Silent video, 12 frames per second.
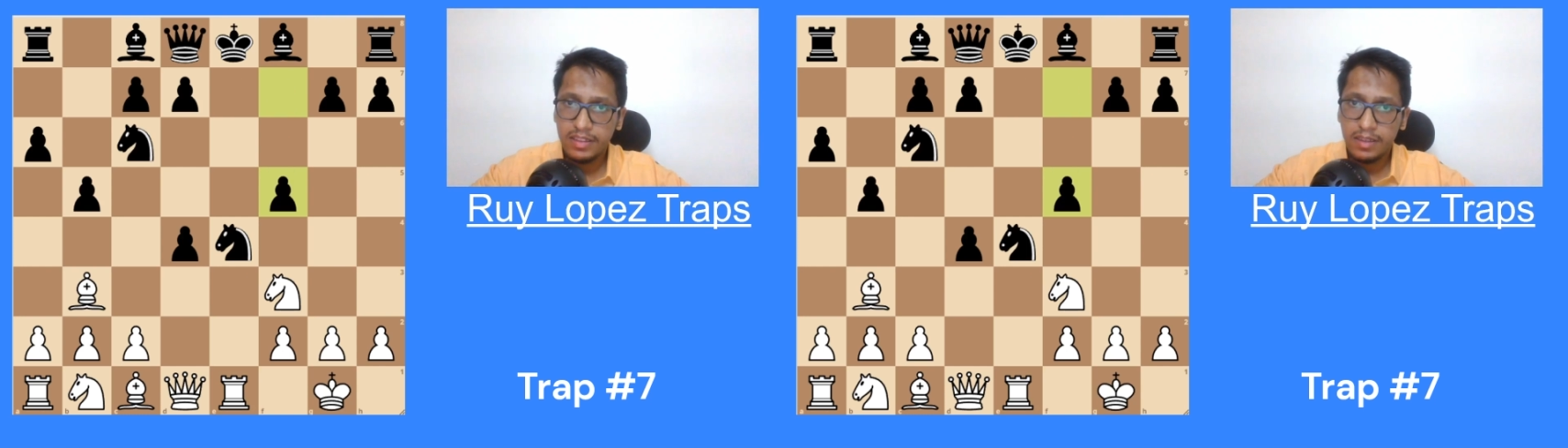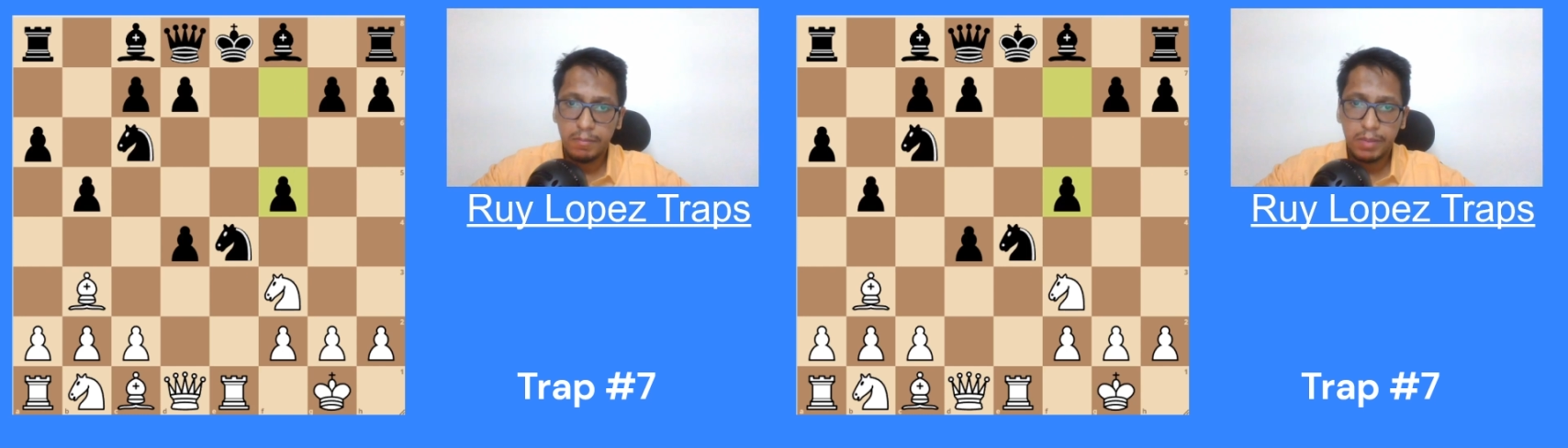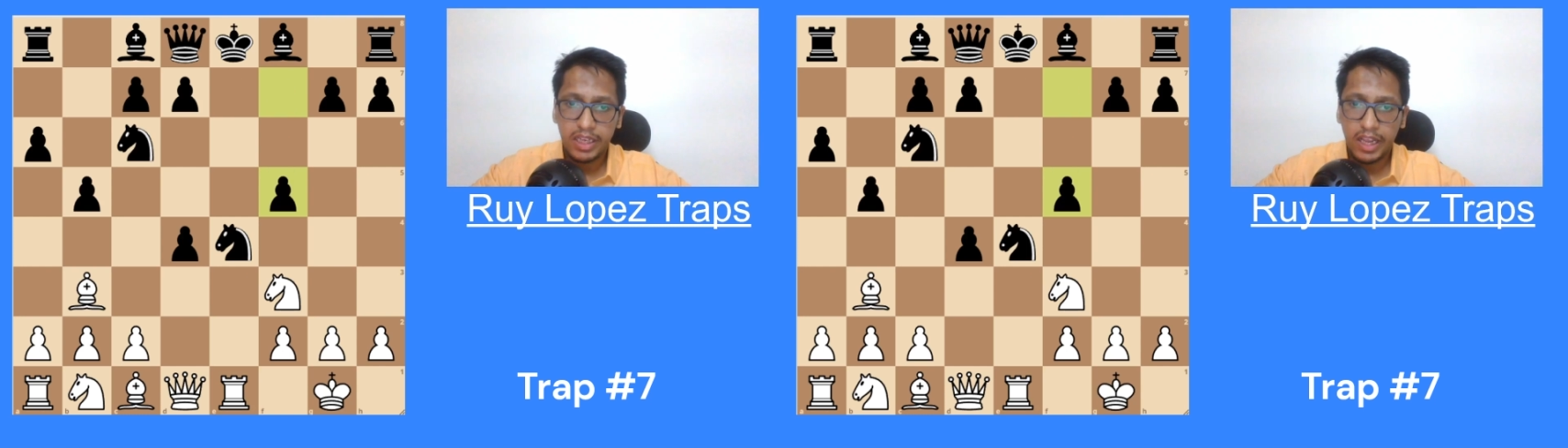
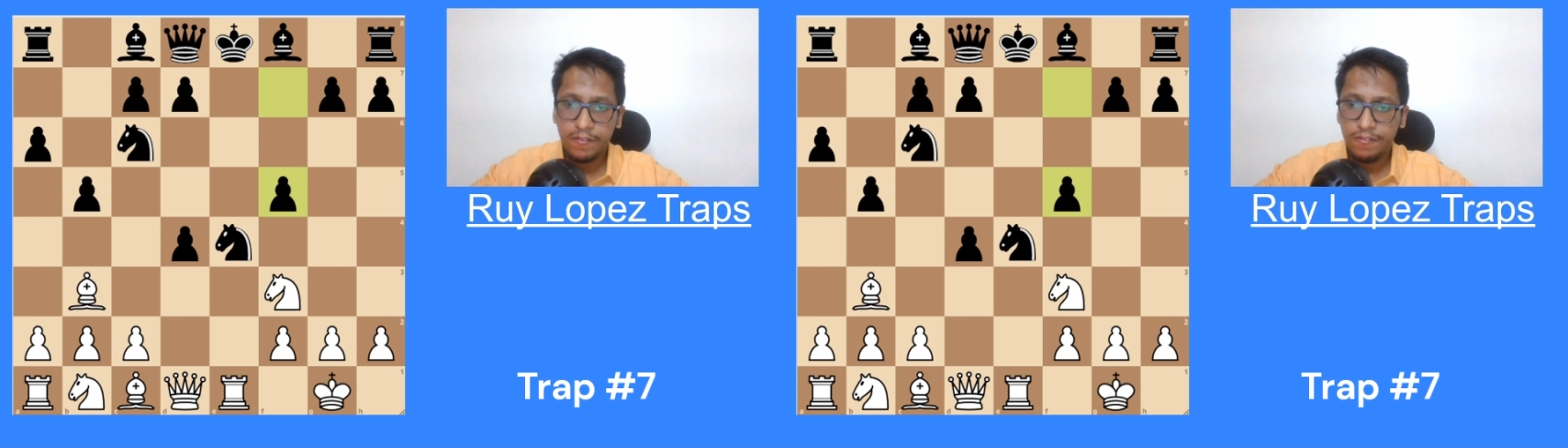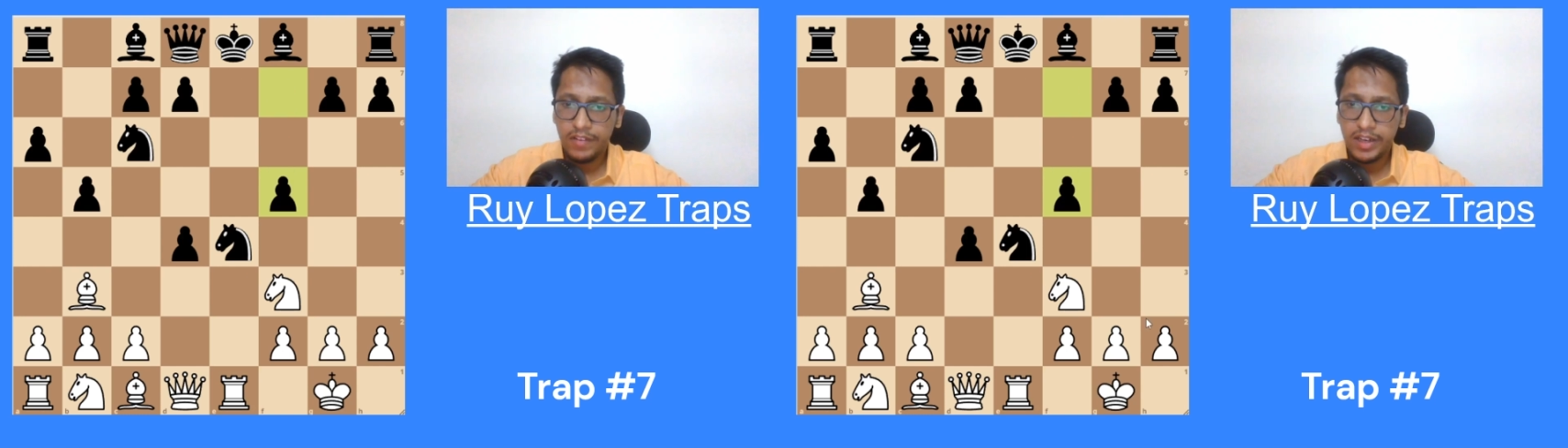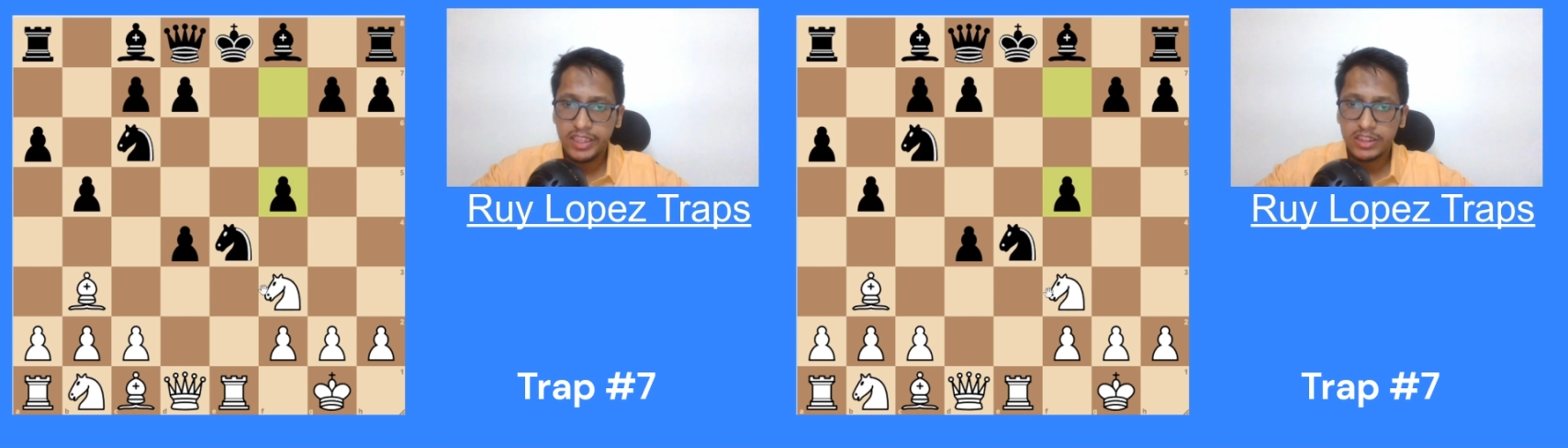but
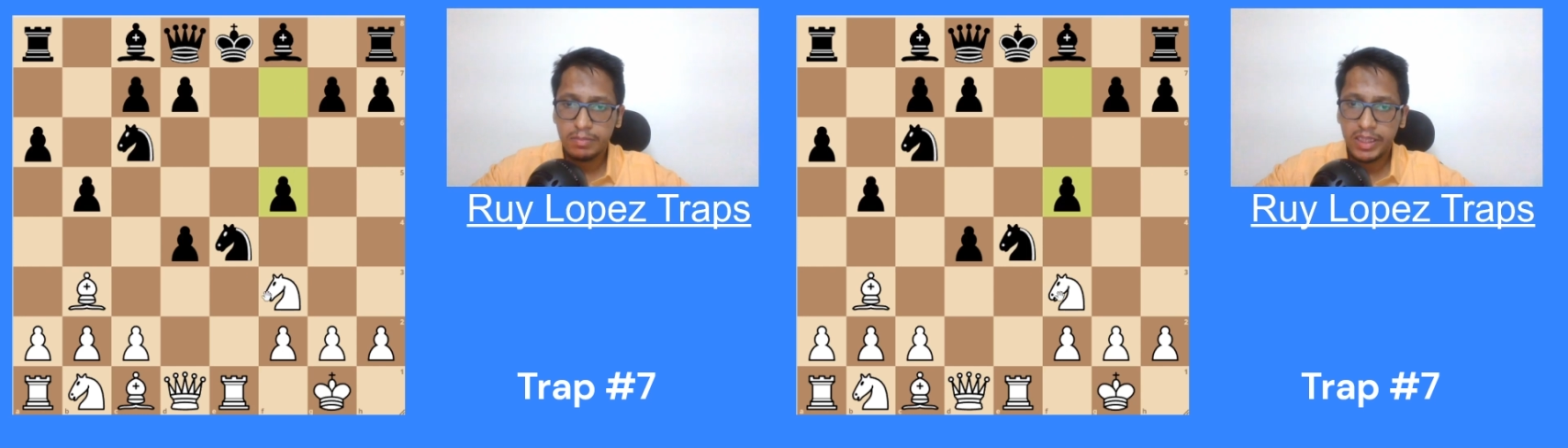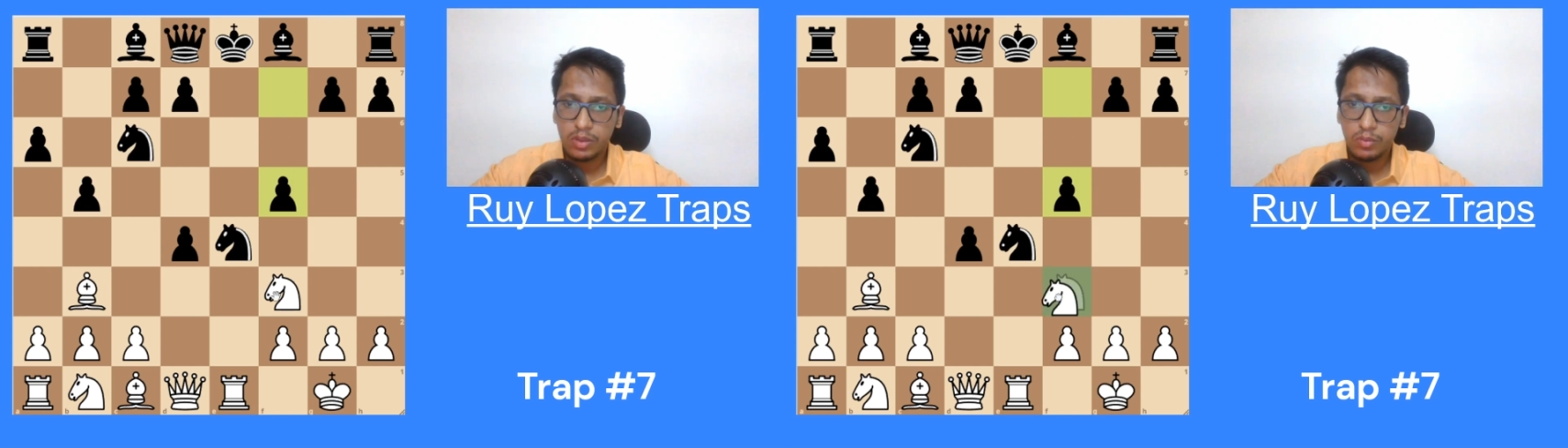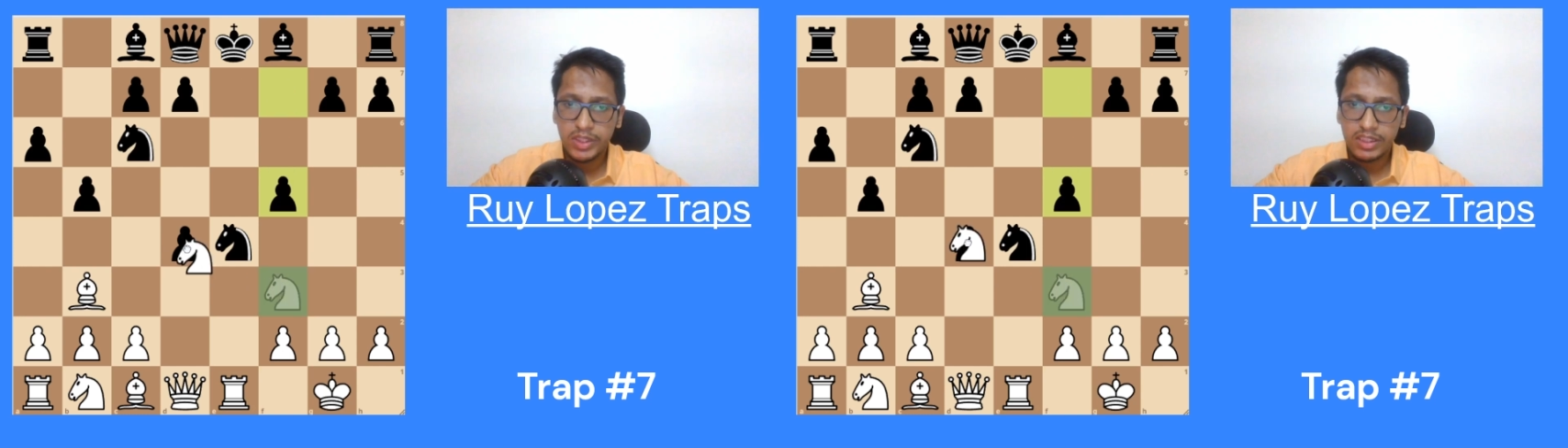f5 is
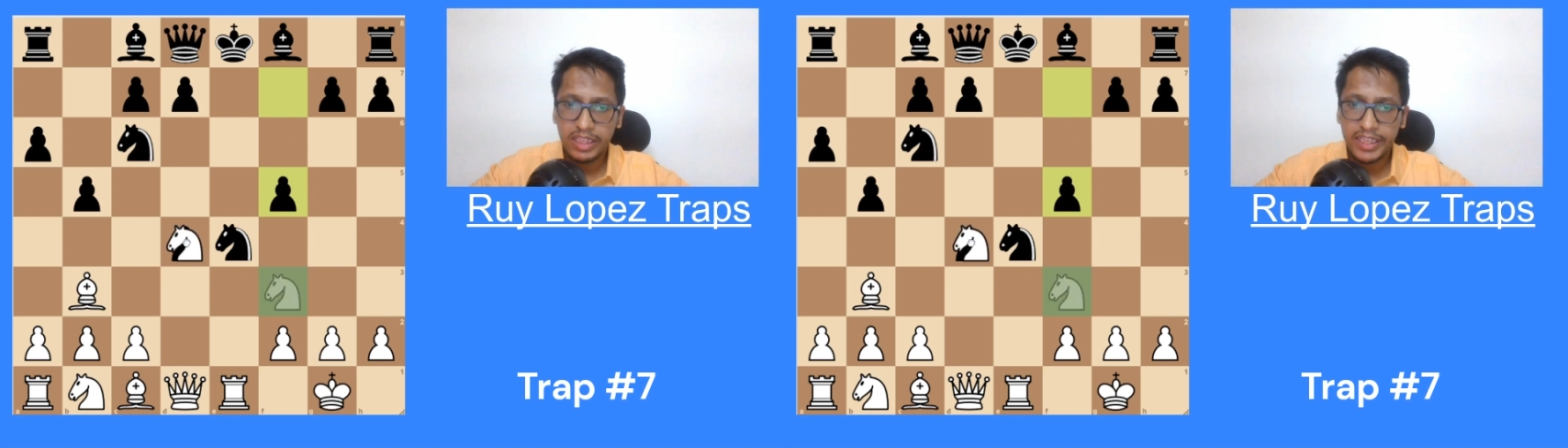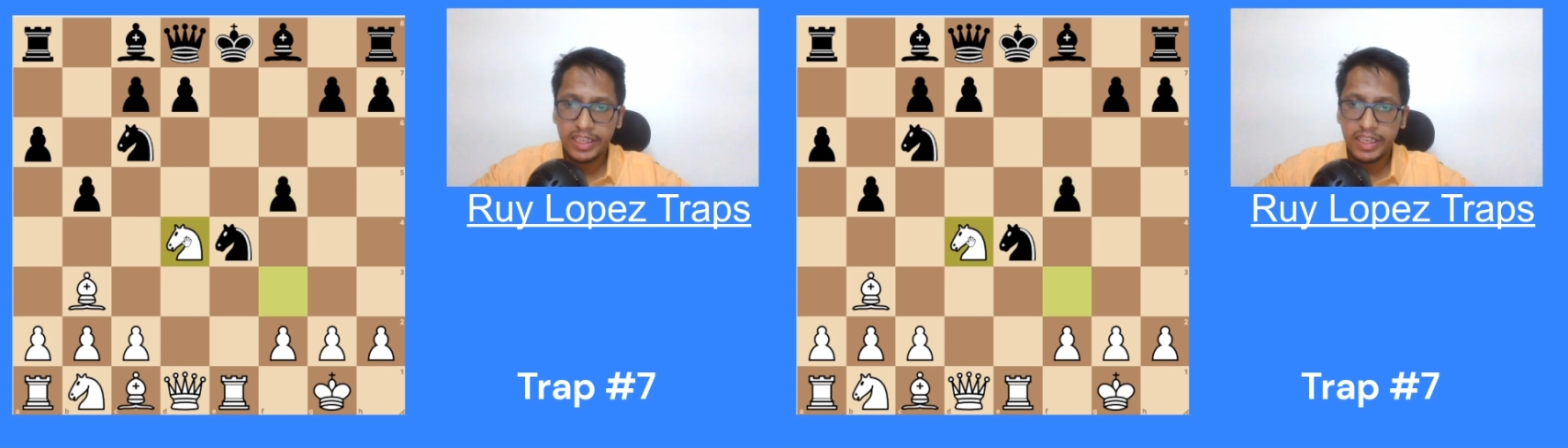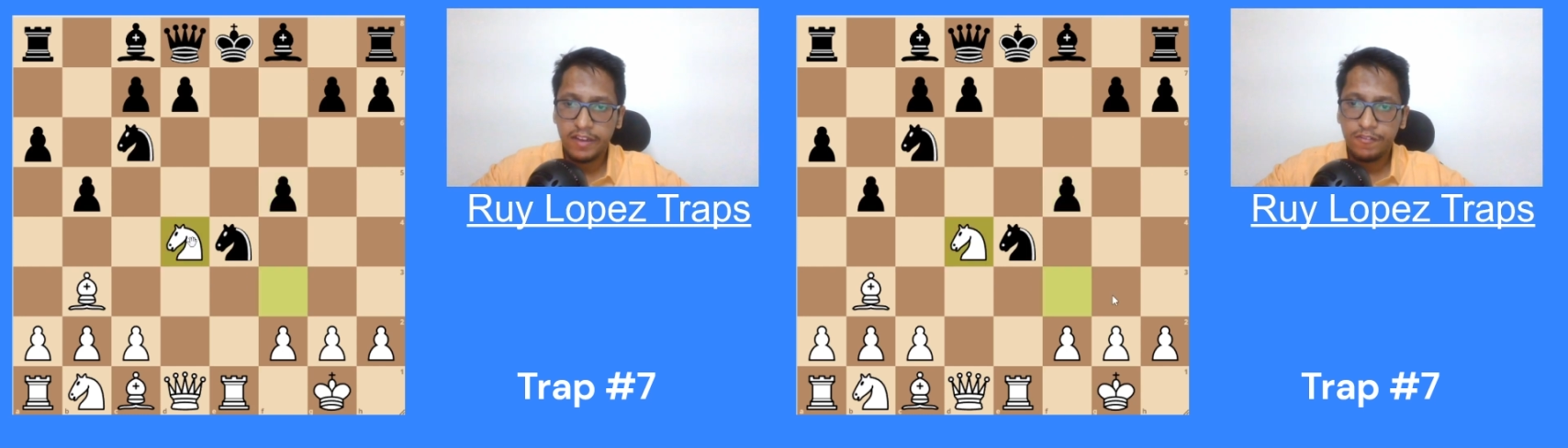met with
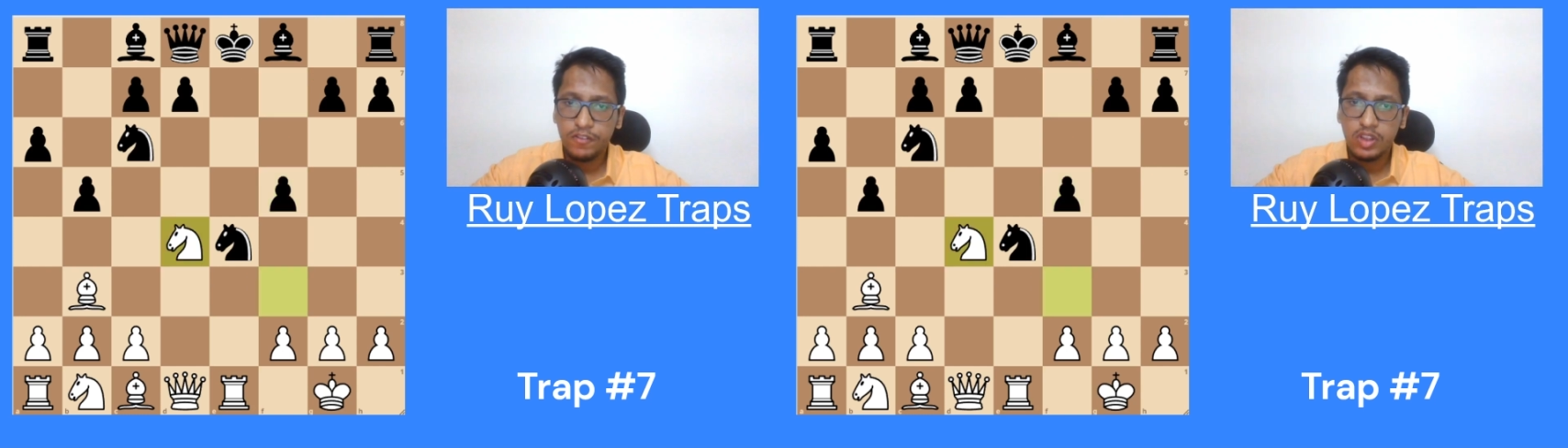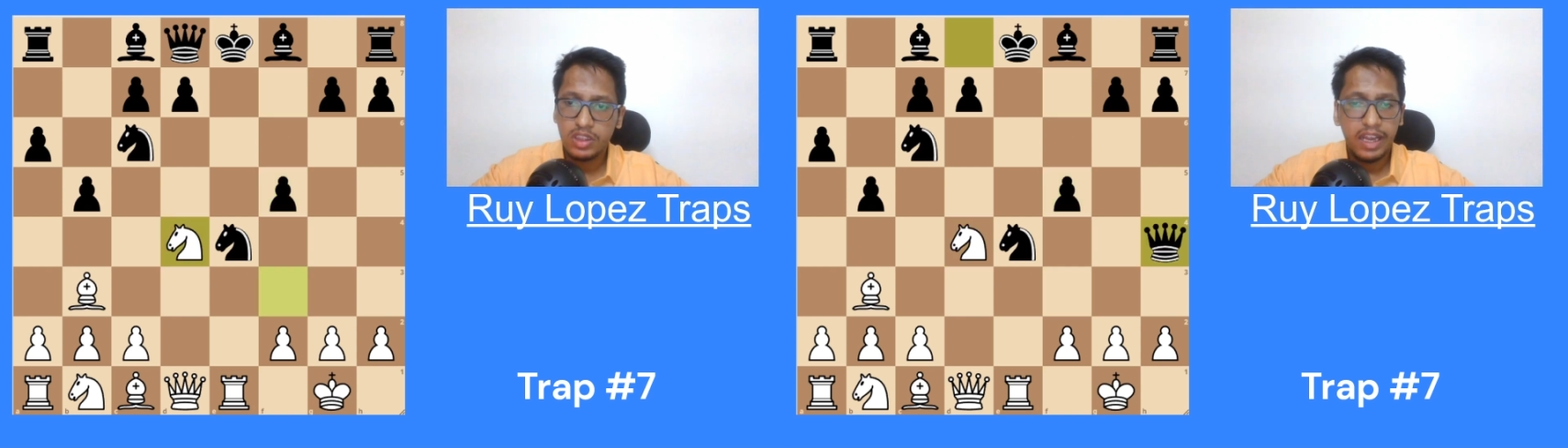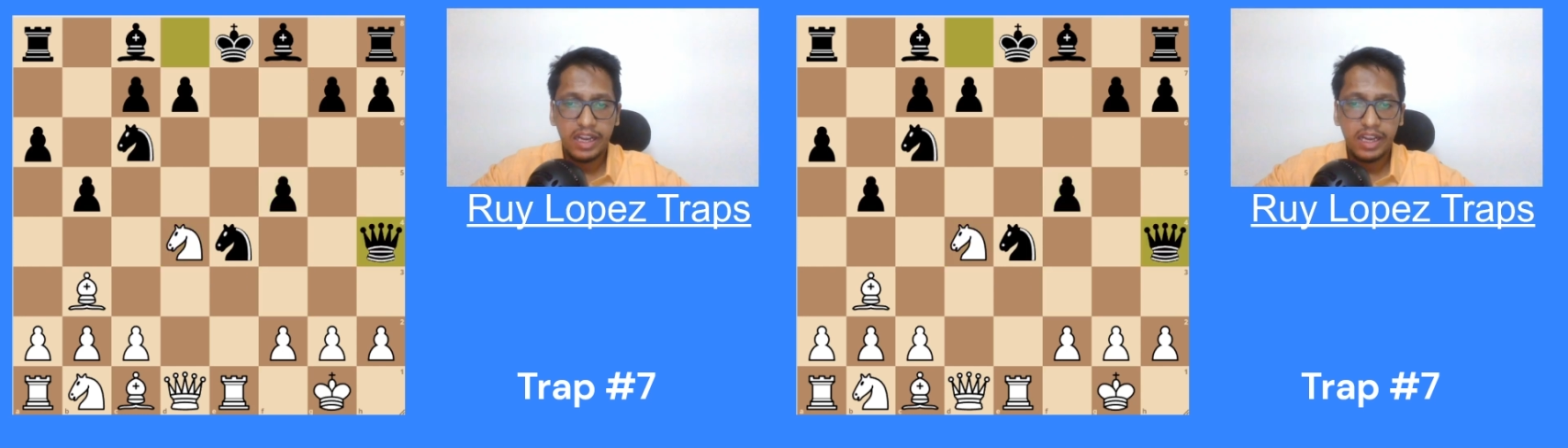knight d4.